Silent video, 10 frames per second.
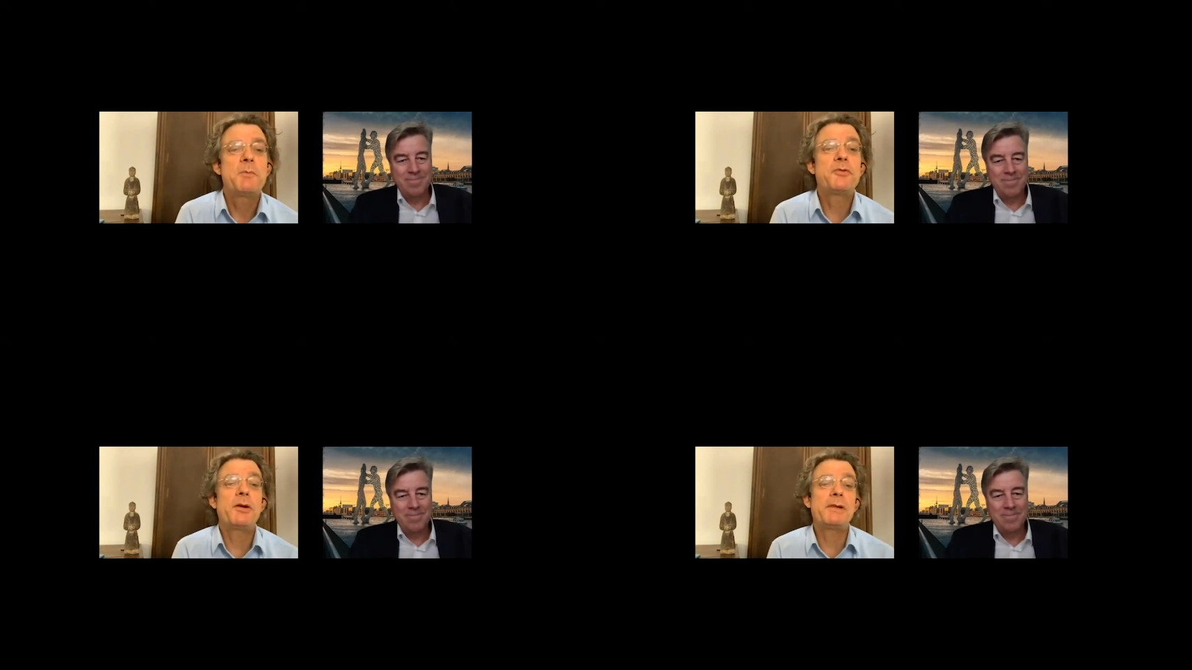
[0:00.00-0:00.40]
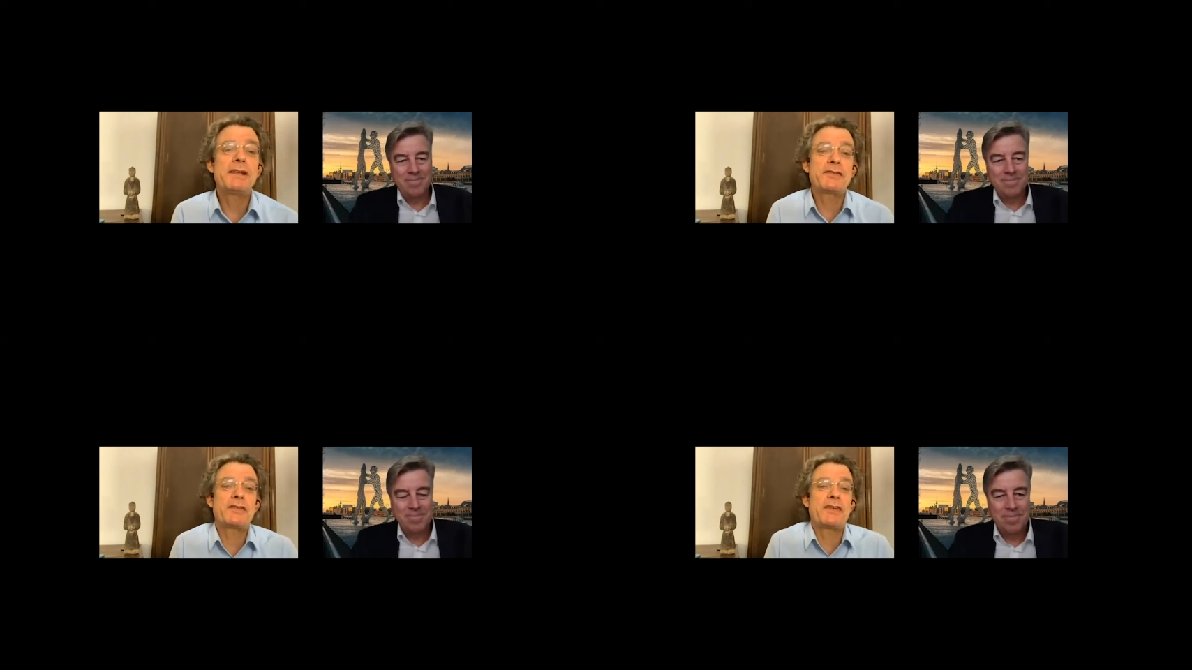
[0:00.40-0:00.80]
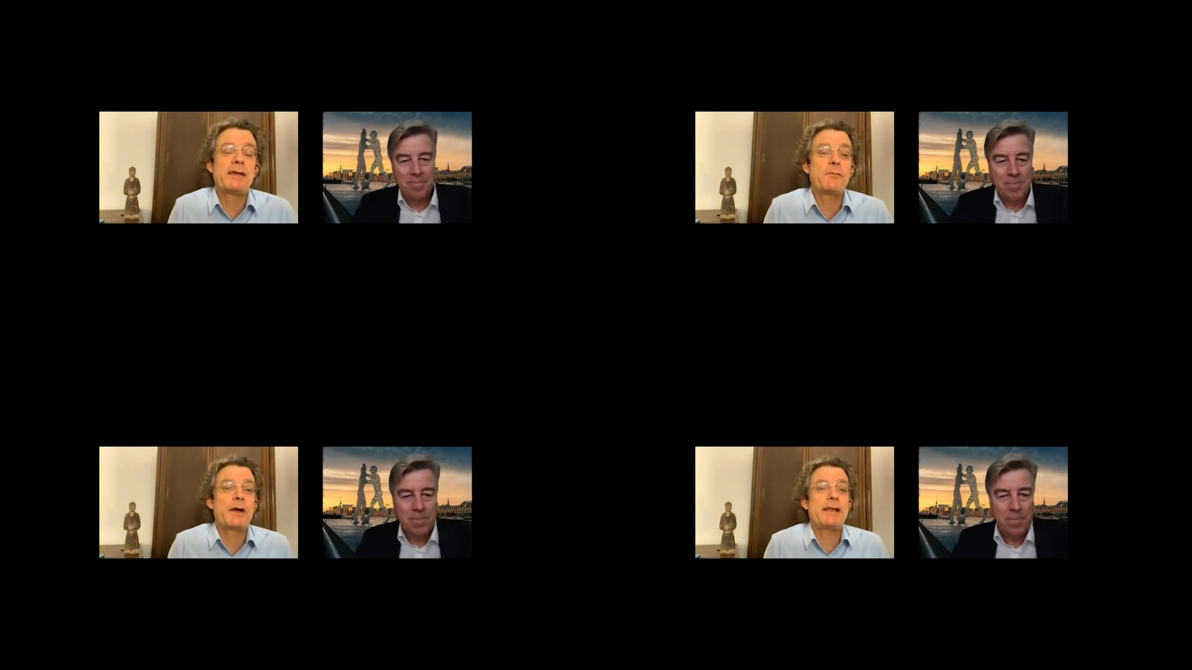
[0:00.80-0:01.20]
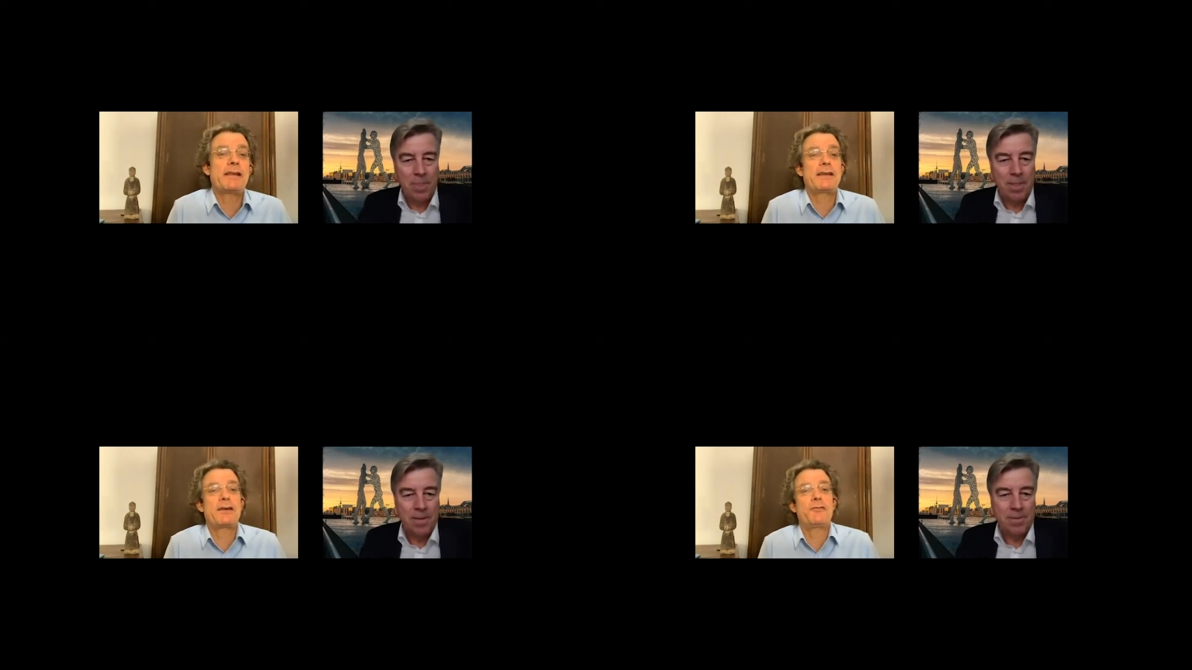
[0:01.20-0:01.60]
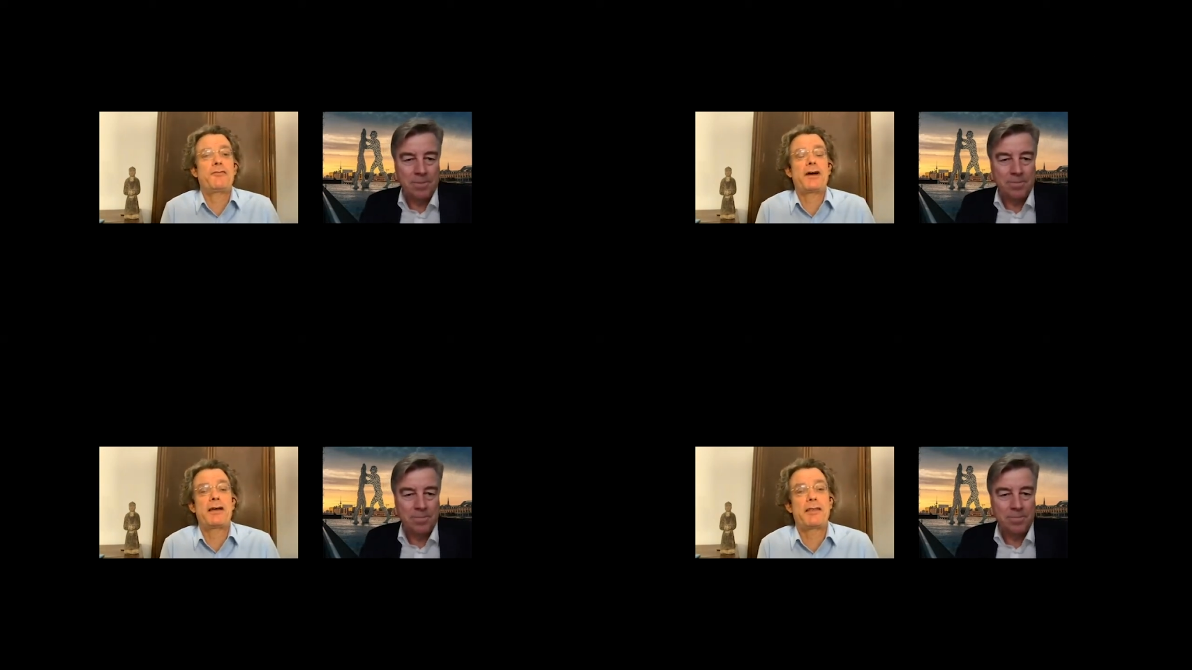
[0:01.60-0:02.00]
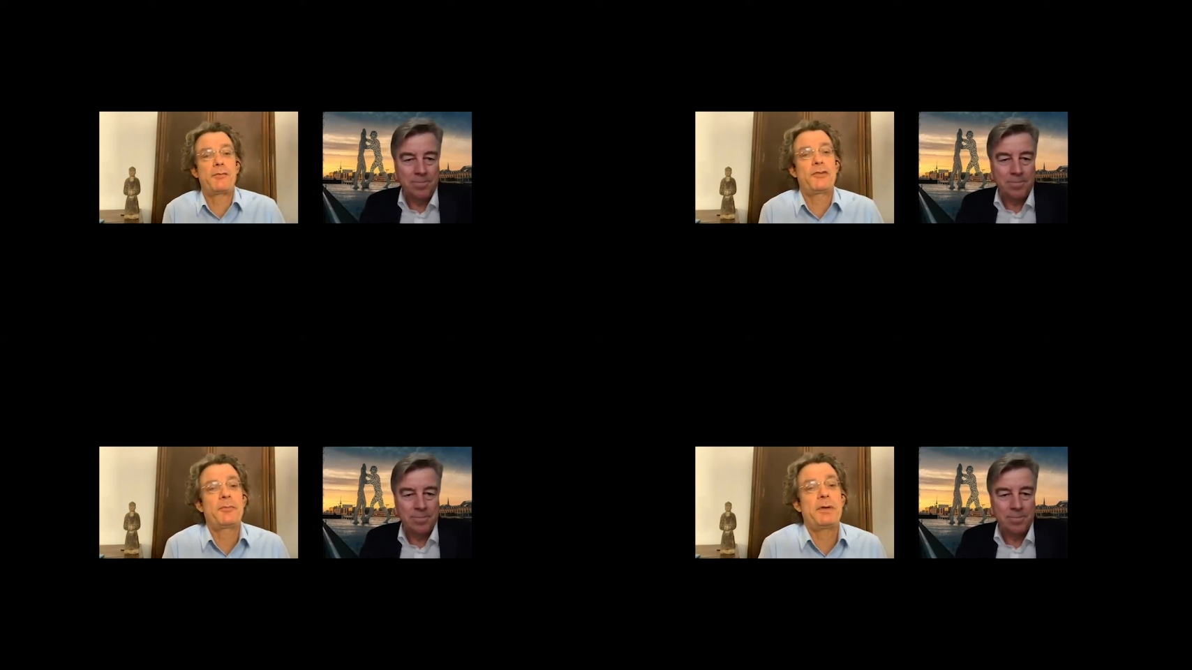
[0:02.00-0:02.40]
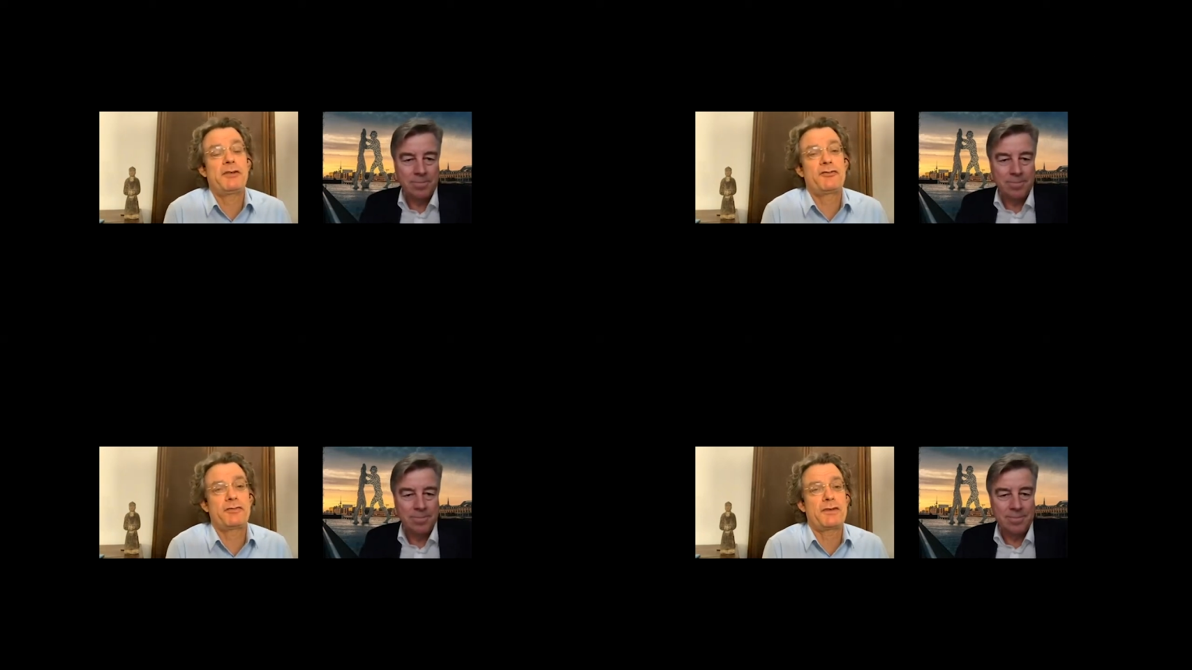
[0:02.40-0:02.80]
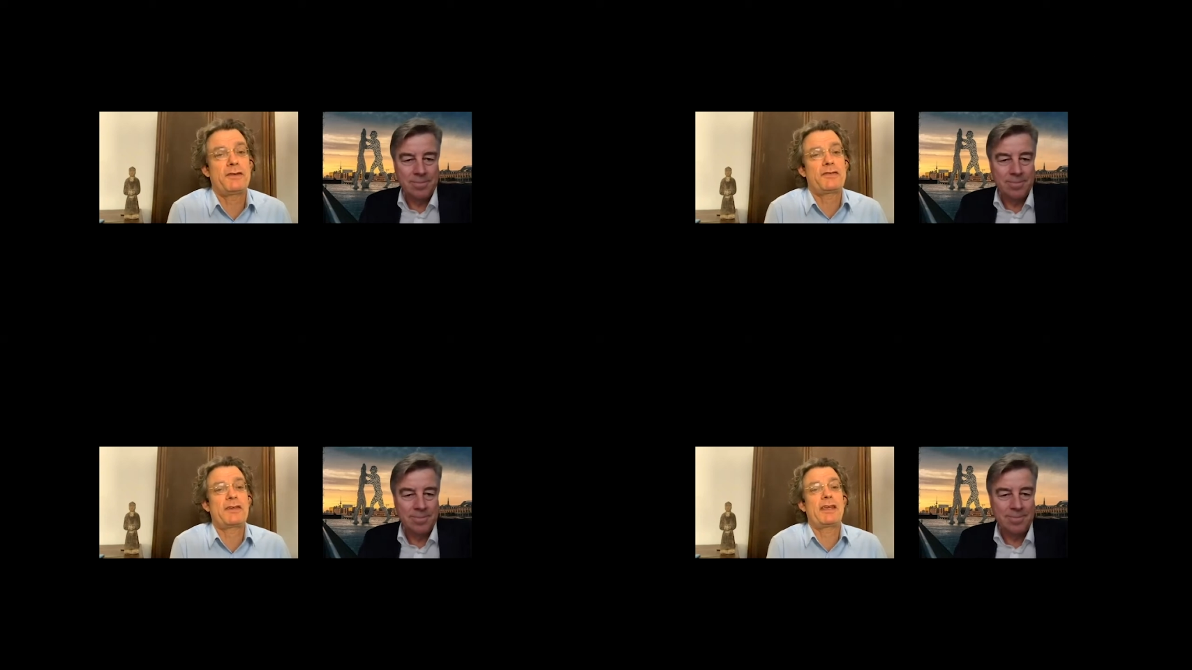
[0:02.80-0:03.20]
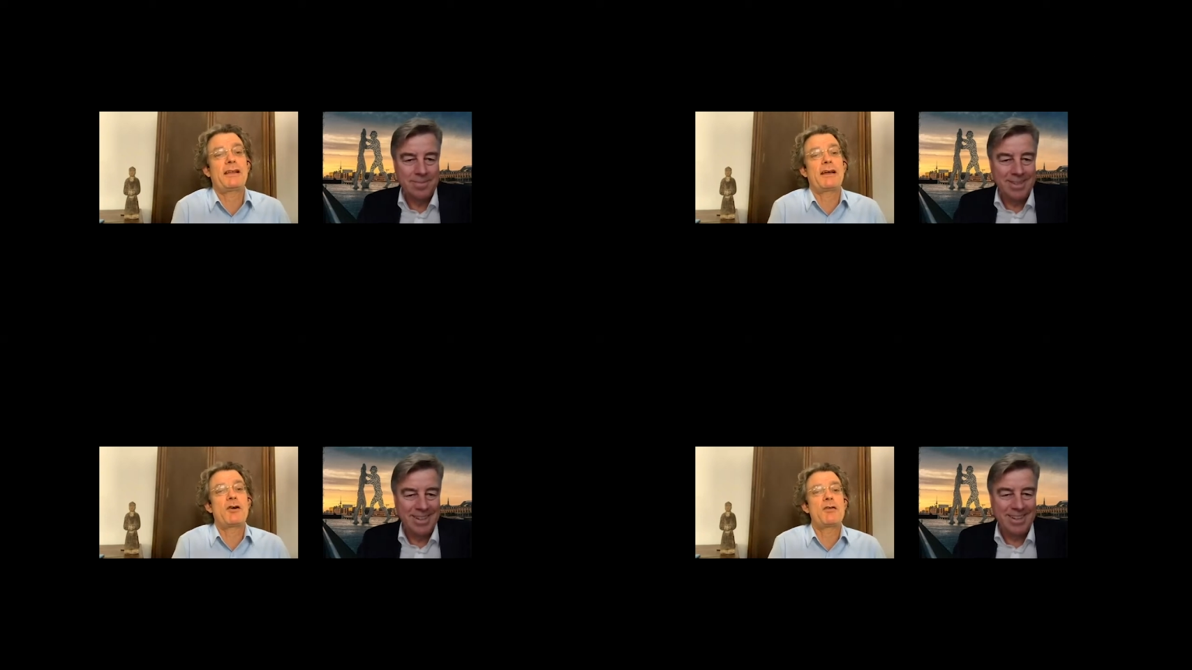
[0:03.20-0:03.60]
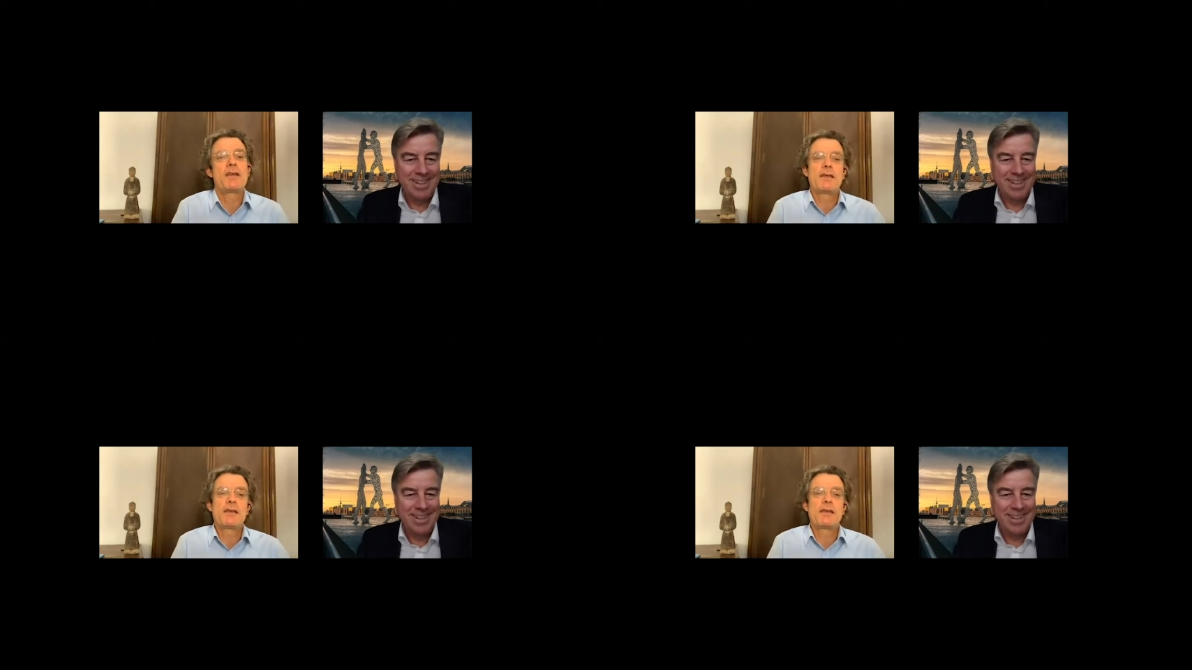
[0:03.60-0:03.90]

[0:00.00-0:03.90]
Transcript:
Speaker 1: probably it's the same way like a father with a bunch of kids saying now